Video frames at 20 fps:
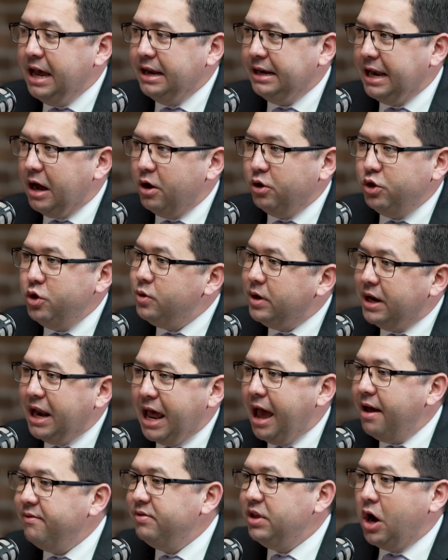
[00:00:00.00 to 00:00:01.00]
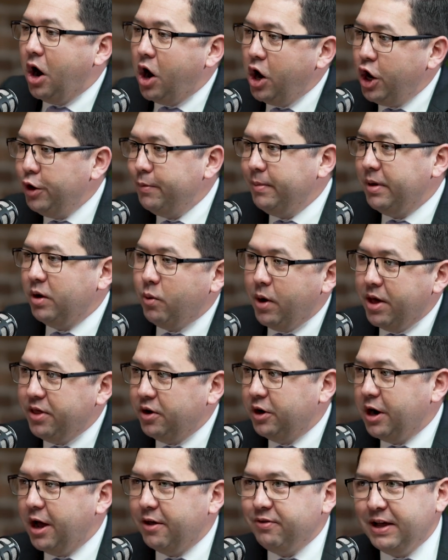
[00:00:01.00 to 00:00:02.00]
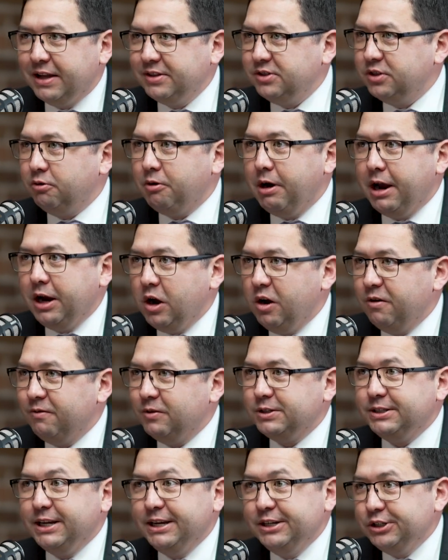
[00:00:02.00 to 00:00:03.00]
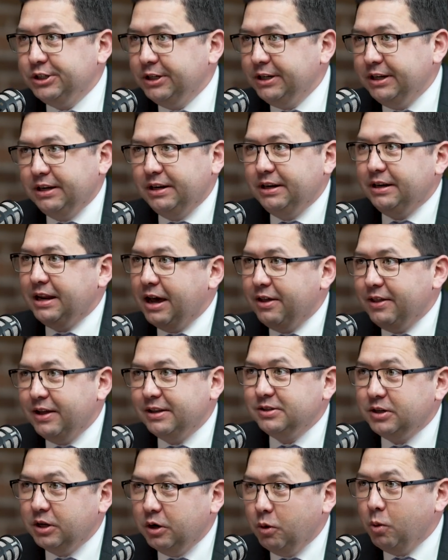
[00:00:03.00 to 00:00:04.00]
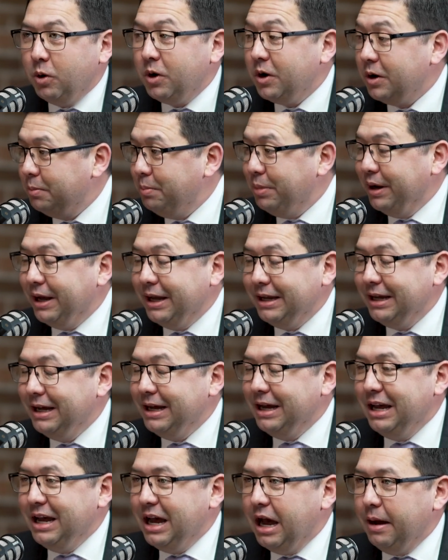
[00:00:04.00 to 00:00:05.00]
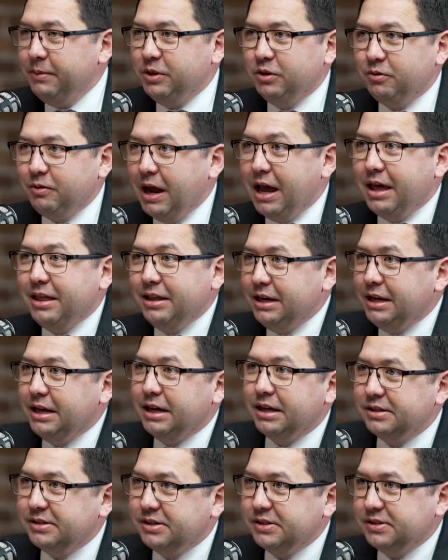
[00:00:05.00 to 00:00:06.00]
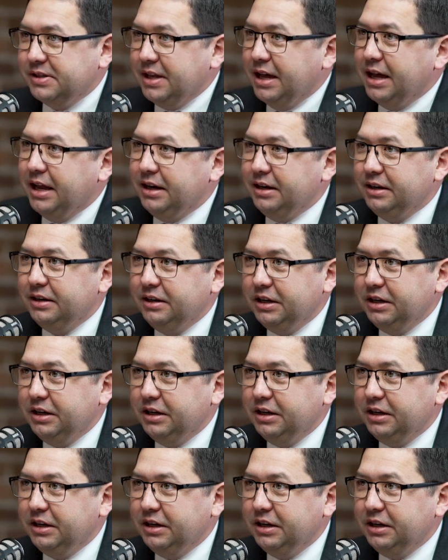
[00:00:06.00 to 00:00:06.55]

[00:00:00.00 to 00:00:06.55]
Now, you can have the argument whether or not that's the right conversation and how that's going to work, but I mean, the reality is that,